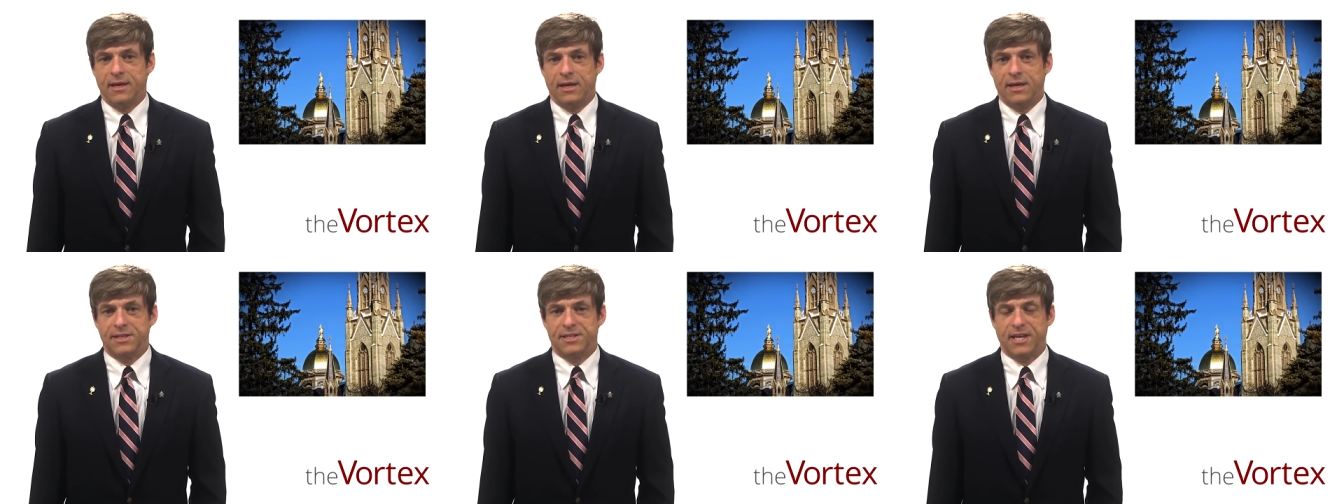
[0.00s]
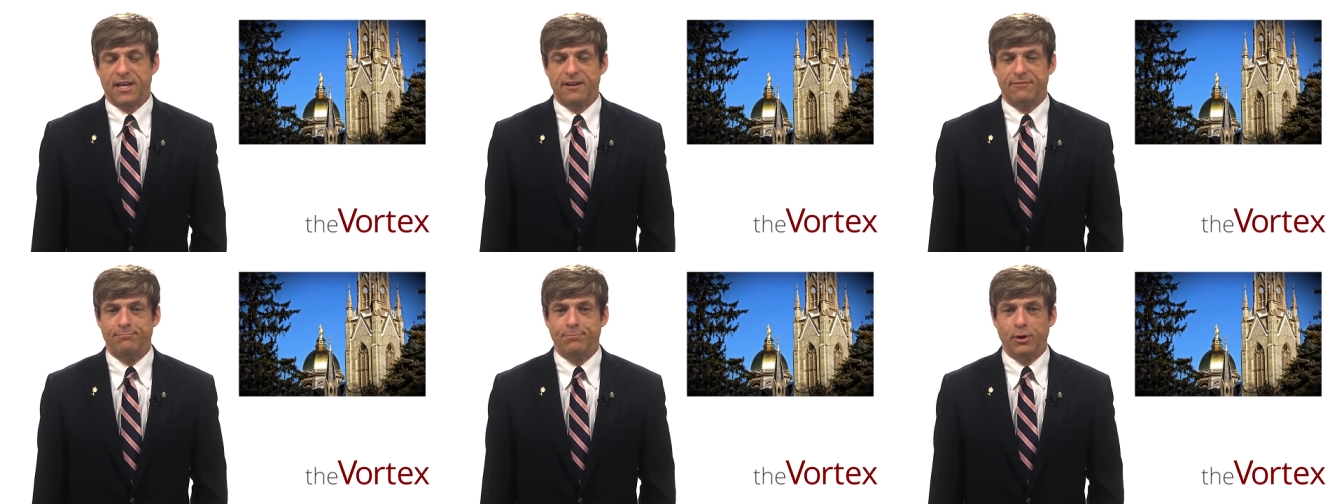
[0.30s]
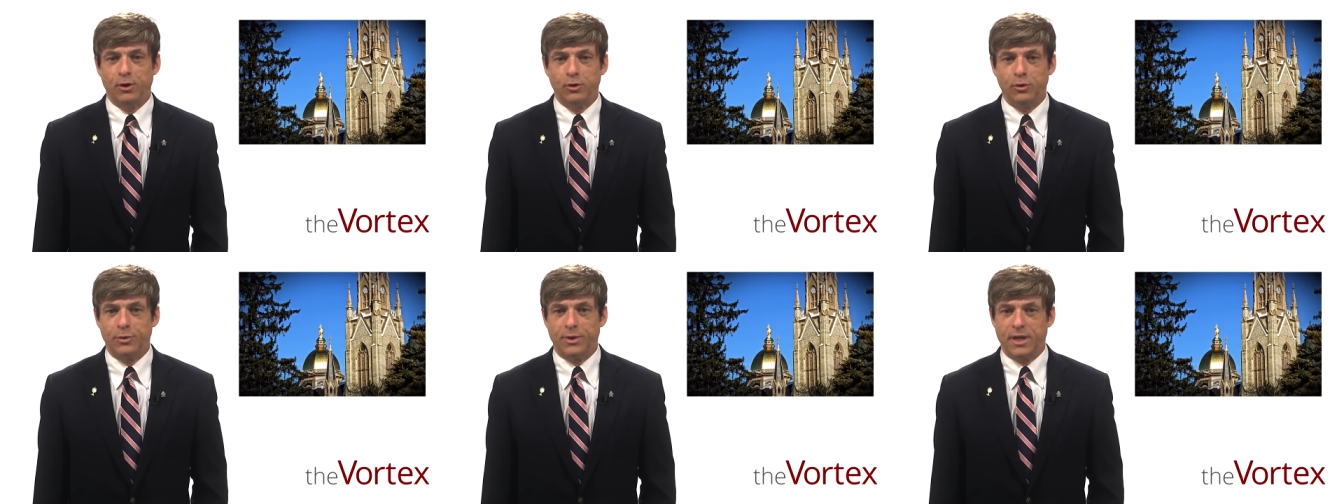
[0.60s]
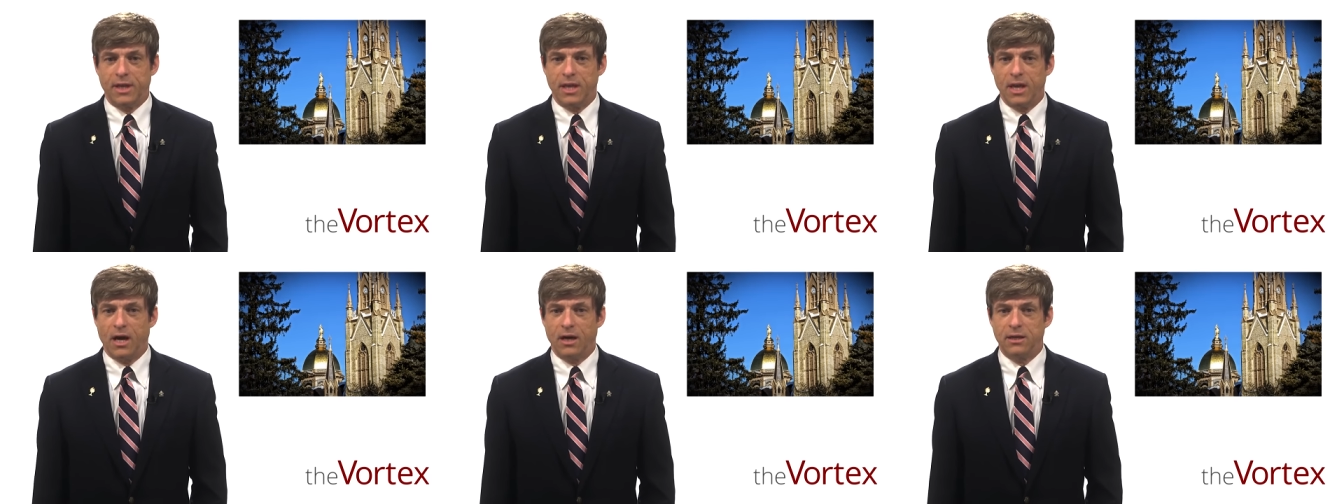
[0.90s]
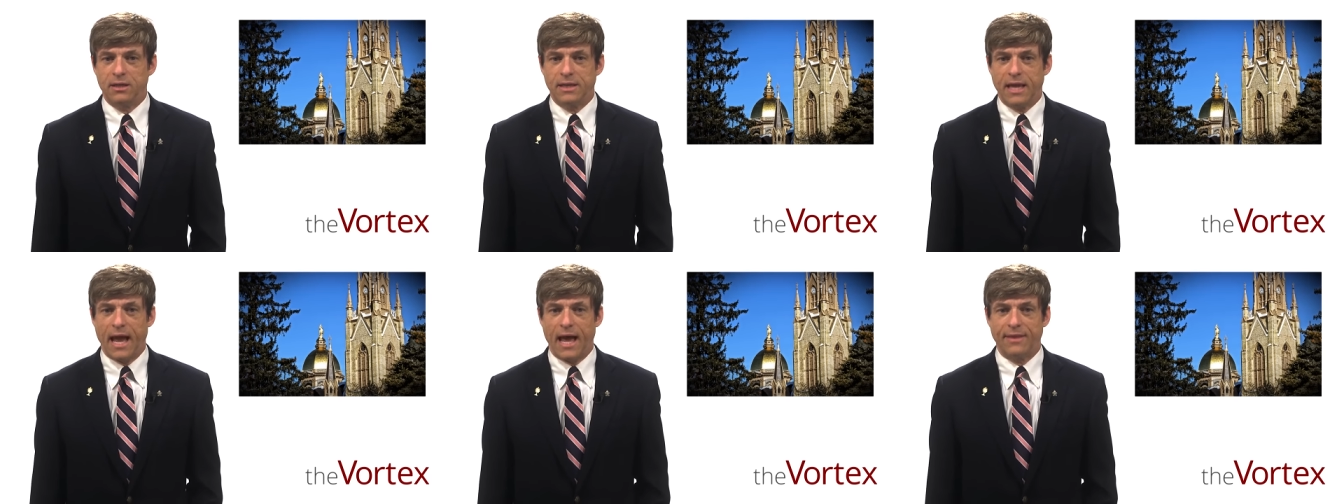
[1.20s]
instead of polluting
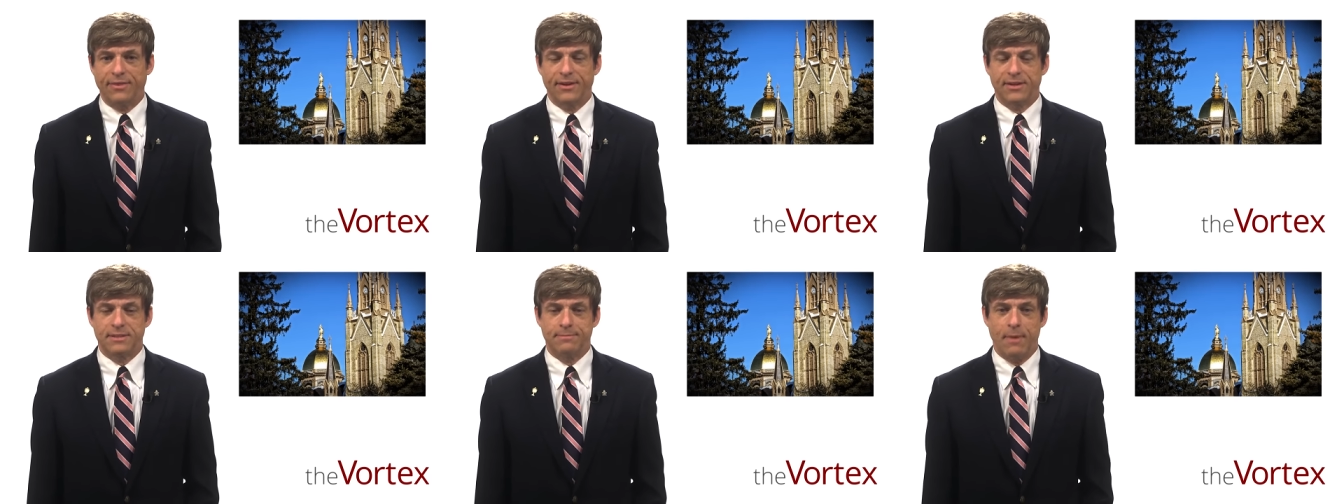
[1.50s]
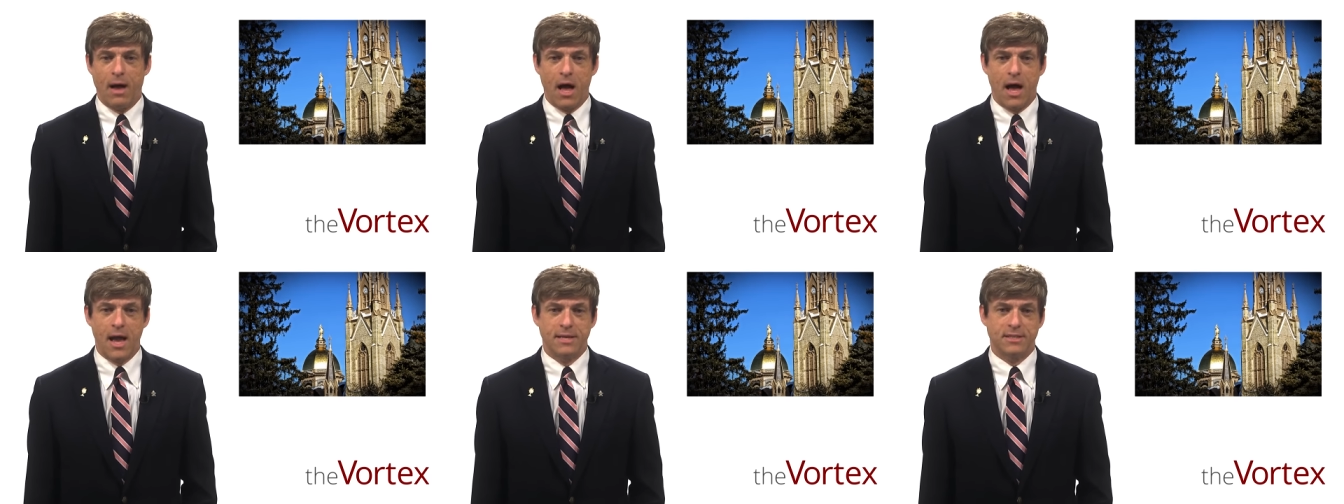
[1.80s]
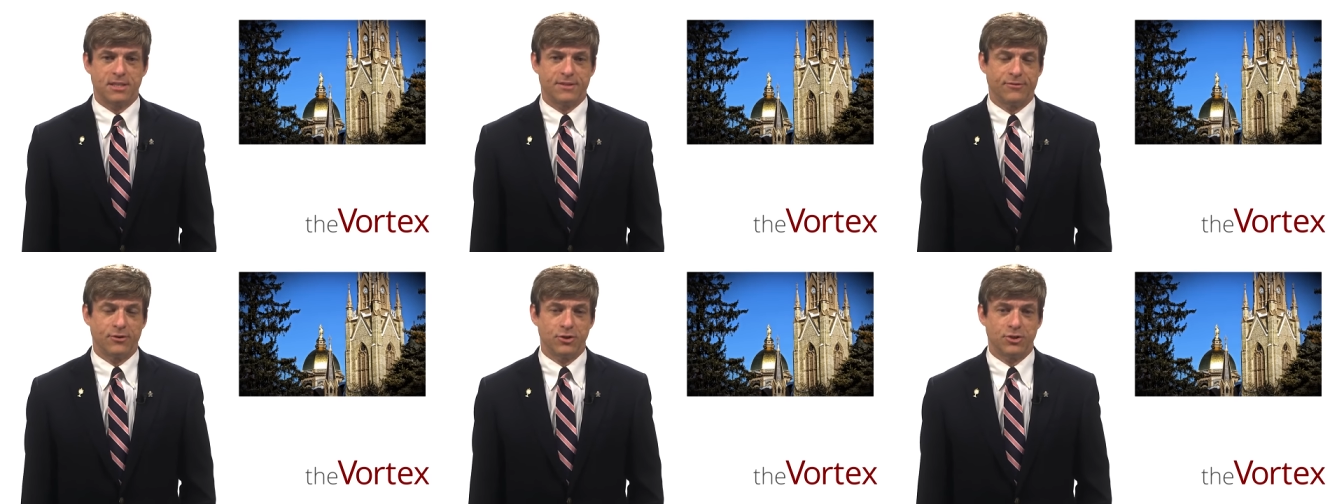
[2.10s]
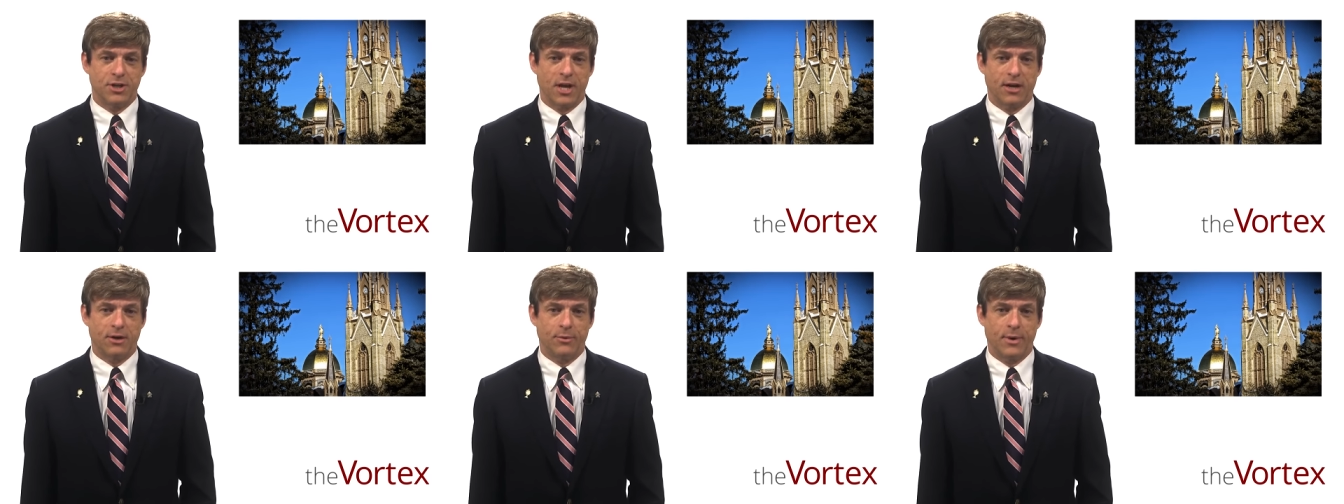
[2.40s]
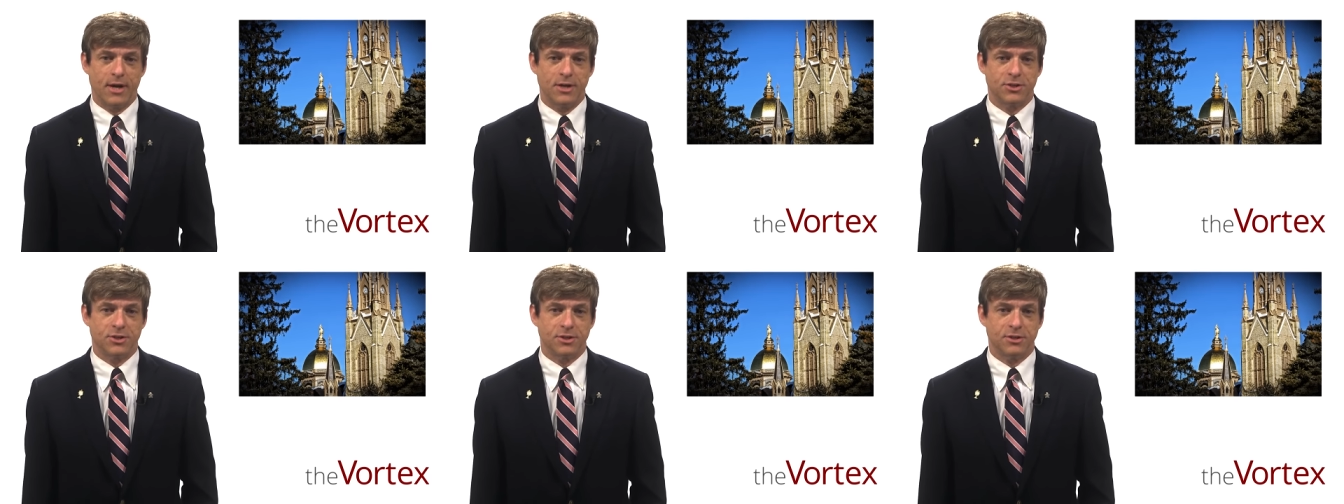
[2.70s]
young Catholics' minds for
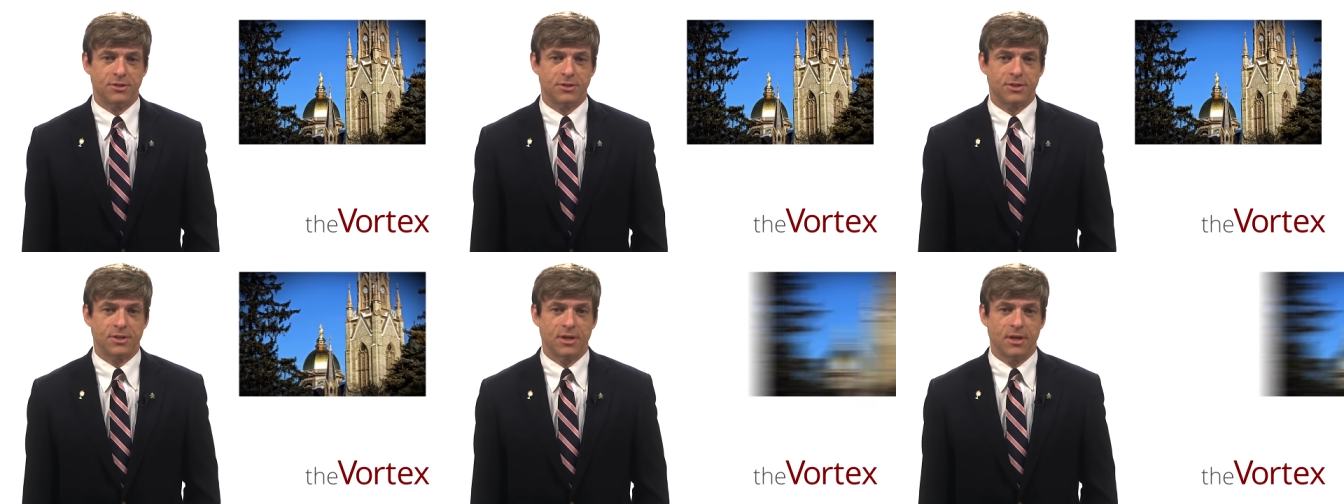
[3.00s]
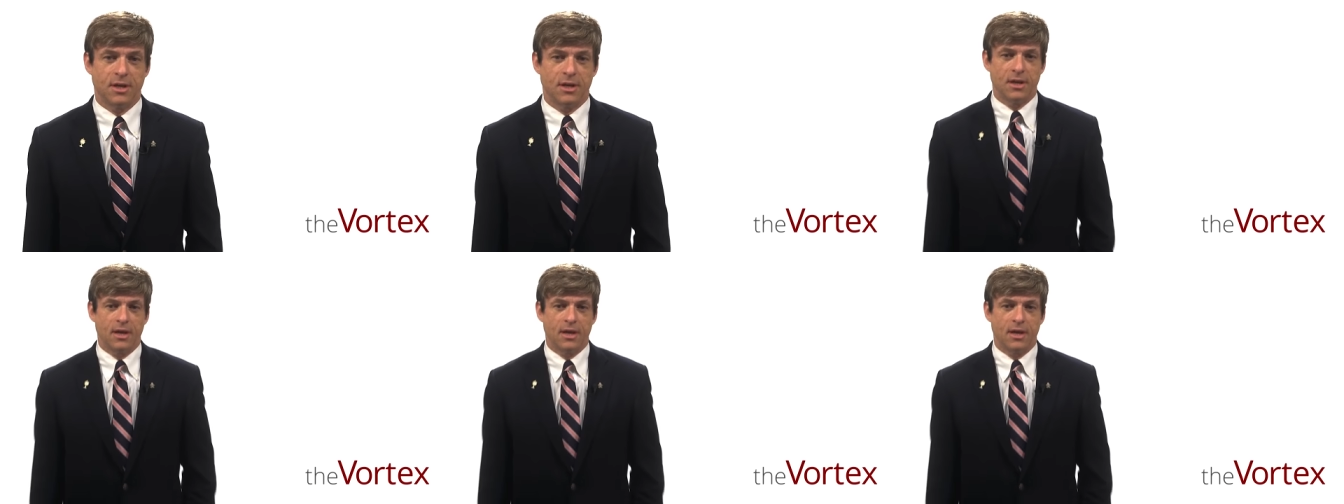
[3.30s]
generations.